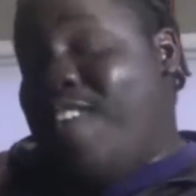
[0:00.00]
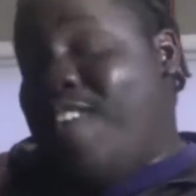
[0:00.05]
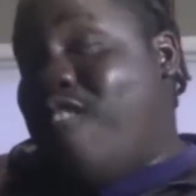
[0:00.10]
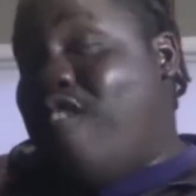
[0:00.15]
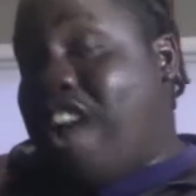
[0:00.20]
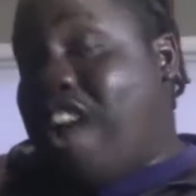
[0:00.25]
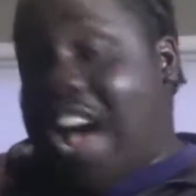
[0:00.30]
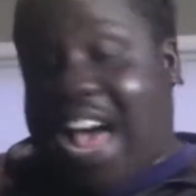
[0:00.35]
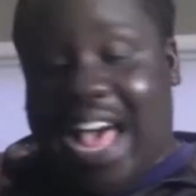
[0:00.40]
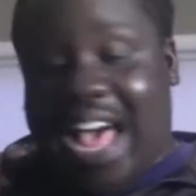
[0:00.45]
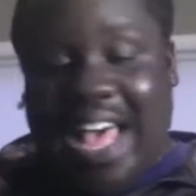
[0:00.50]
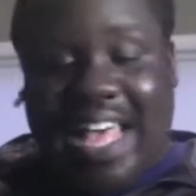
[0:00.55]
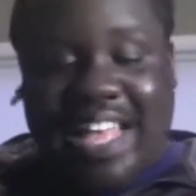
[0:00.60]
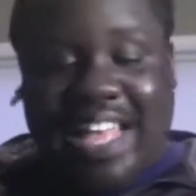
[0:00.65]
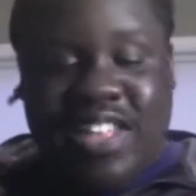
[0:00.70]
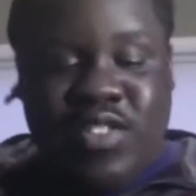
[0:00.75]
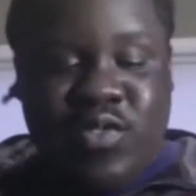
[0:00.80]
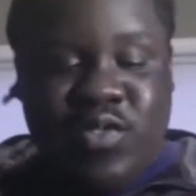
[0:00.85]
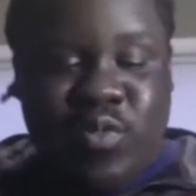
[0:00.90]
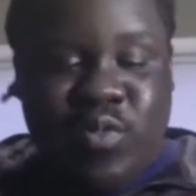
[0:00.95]

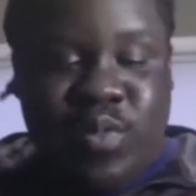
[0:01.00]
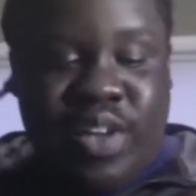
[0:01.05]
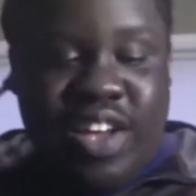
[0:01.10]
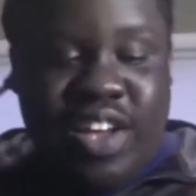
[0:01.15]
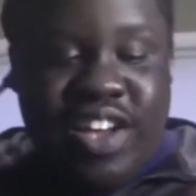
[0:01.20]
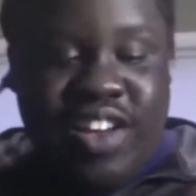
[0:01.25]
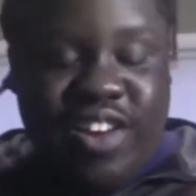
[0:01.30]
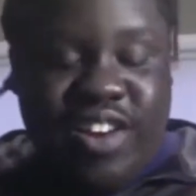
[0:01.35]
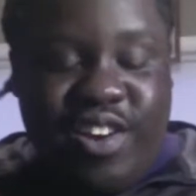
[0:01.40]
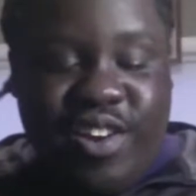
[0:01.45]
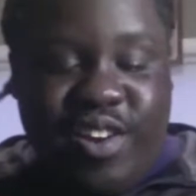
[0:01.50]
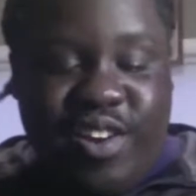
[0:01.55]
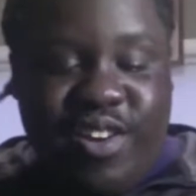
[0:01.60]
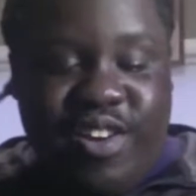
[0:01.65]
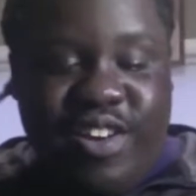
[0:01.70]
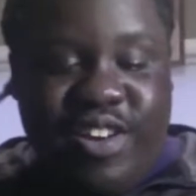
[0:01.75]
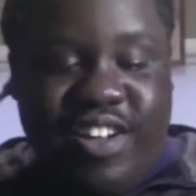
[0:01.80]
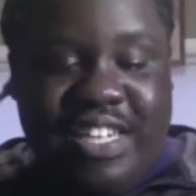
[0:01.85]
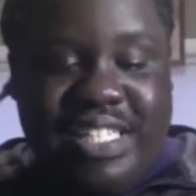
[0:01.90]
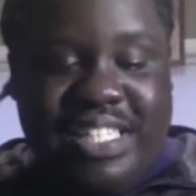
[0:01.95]
arise
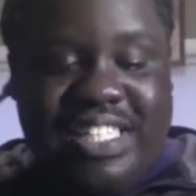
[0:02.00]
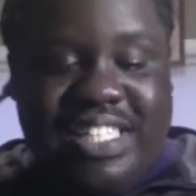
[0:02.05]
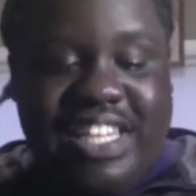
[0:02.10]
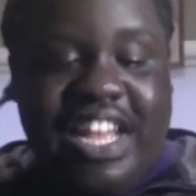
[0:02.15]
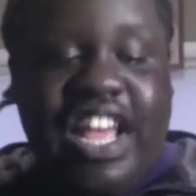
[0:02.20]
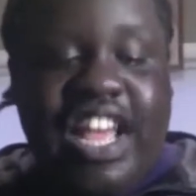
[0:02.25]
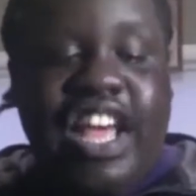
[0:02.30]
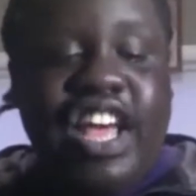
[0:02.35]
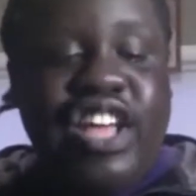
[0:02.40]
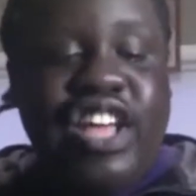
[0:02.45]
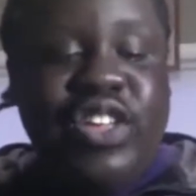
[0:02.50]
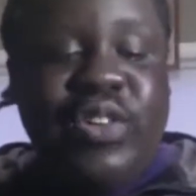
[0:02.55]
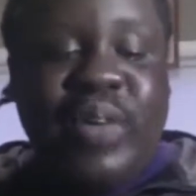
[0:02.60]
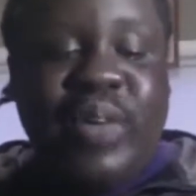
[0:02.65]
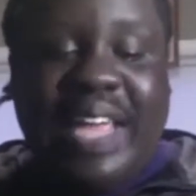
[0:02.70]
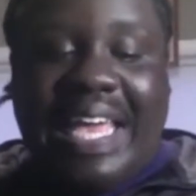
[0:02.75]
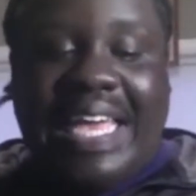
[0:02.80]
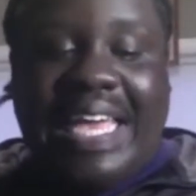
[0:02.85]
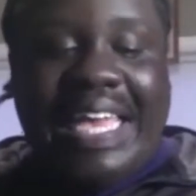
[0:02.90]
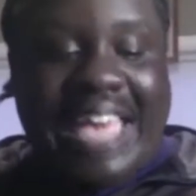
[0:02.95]
where you
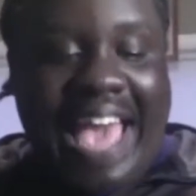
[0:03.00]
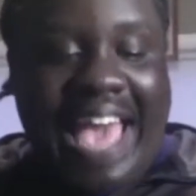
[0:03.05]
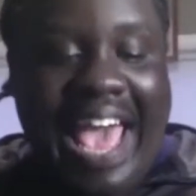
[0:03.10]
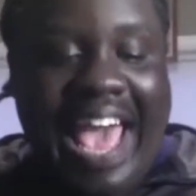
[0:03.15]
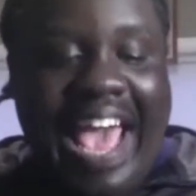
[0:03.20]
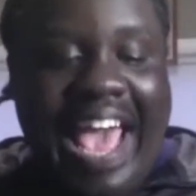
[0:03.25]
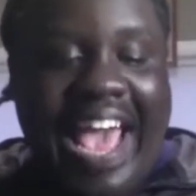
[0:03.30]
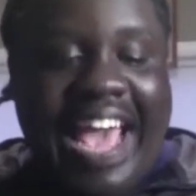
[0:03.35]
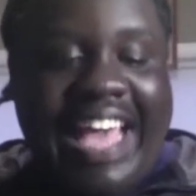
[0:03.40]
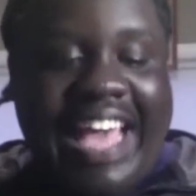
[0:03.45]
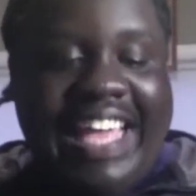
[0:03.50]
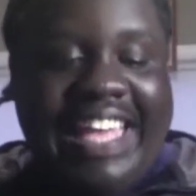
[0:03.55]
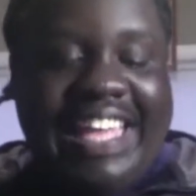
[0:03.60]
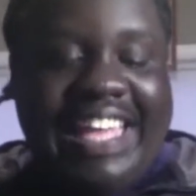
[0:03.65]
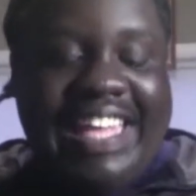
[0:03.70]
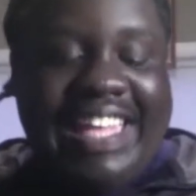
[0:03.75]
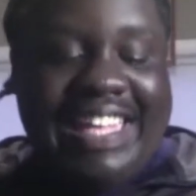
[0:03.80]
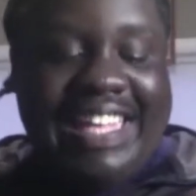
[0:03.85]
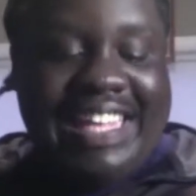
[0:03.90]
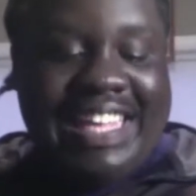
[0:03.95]
can gag
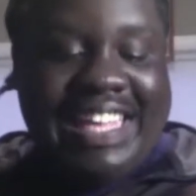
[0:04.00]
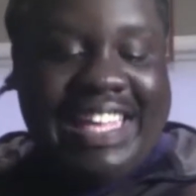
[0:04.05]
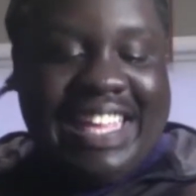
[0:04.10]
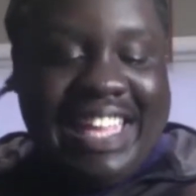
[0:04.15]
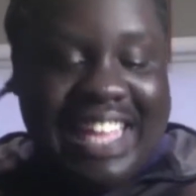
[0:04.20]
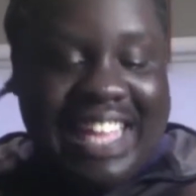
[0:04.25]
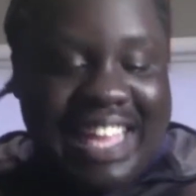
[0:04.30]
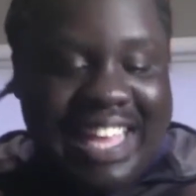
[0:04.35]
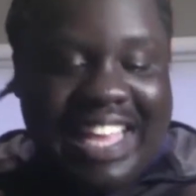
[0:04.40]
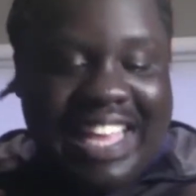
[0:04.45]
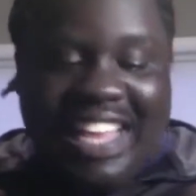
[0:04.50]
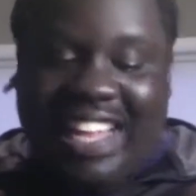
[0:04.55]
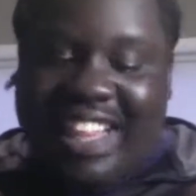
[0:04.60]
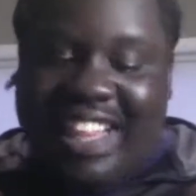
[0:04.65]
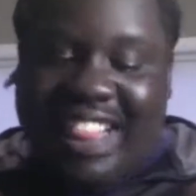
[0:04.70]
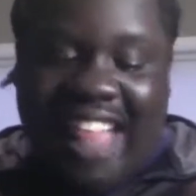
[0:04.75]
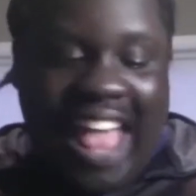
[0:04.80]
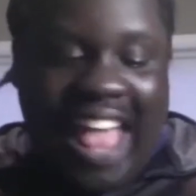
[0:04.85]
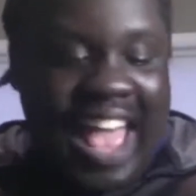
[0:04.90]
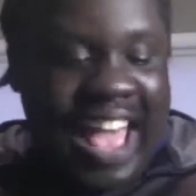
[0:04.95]
and key
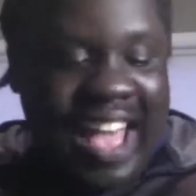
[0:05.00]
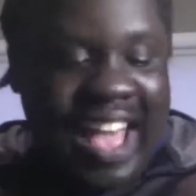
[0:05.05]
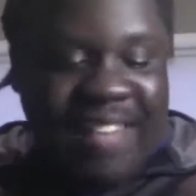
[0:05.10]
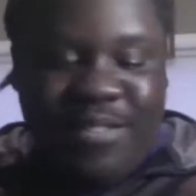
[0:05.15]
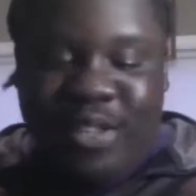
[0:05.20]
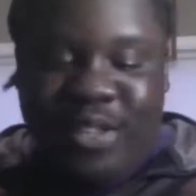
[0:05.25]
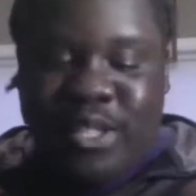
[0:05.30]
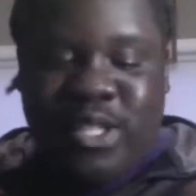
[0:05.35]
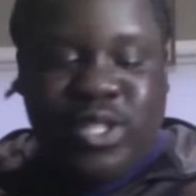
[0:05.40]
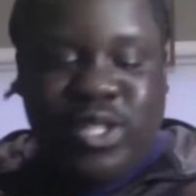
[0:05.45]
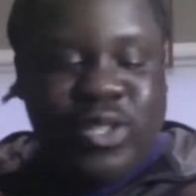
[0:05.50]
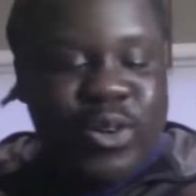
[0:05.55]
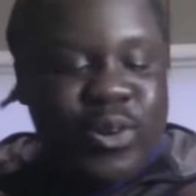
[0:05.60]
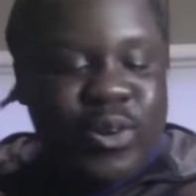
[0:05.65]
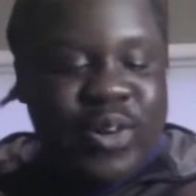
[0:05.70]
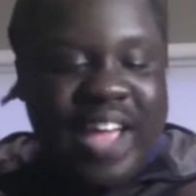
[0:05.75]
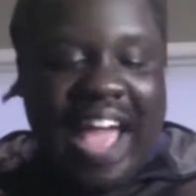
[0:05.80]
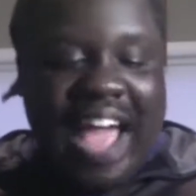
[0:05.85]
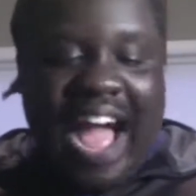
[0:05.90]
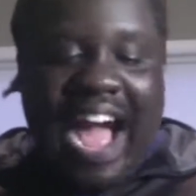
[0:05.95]
and laugh and
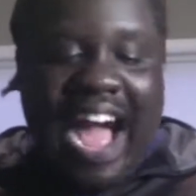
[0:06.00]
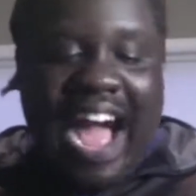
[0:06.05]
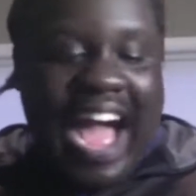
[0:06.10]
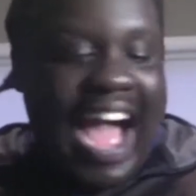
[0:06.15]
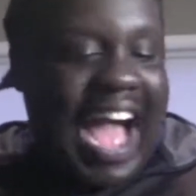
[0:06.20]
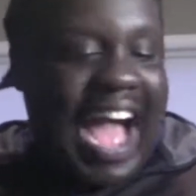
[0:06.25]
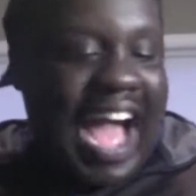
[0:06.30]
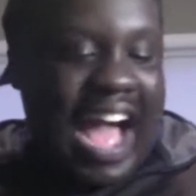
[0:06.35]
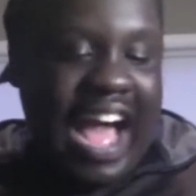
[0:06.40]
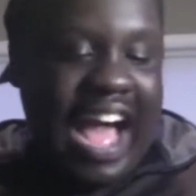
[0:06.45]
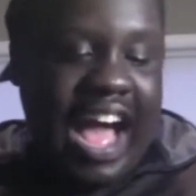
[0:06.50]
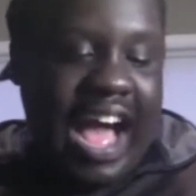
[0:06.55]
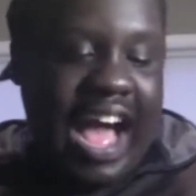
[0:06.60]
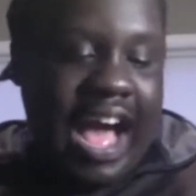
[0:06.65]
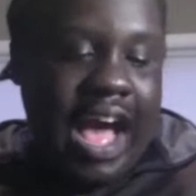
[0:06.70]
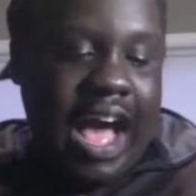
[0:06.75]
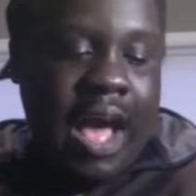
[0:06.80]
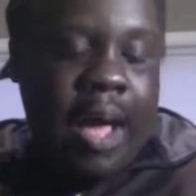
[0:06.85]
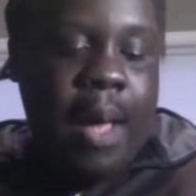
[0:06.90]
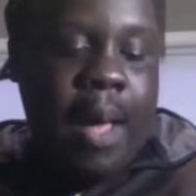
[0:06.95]
joke and ha ha
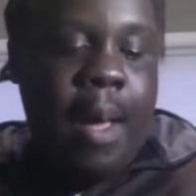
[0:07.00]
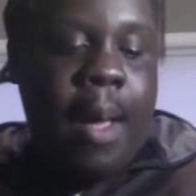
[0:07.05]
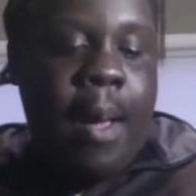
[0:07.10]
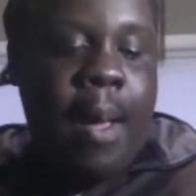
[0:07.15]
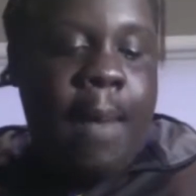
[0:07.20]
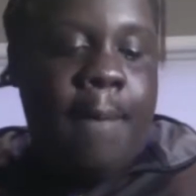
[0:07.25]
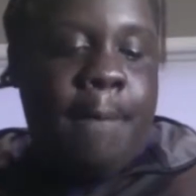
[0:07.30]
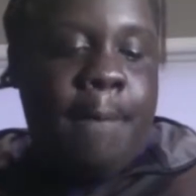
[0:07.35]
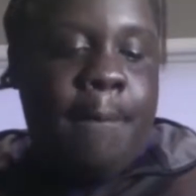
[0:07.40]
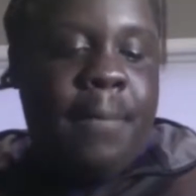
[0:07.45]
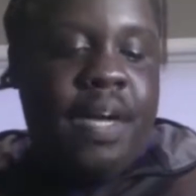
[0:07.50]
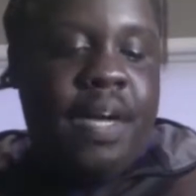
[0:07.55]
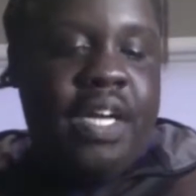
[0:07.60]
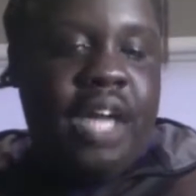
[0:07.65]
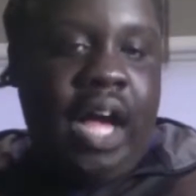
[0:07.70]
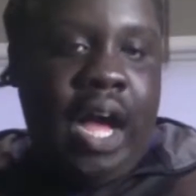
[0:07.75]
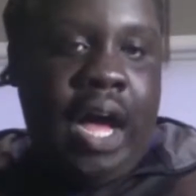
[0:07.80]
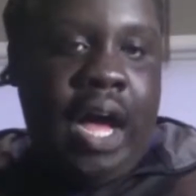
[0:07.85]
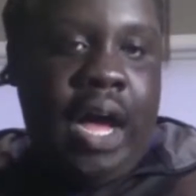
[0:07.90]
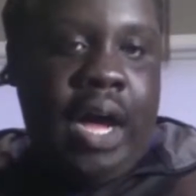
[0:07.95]
ha. But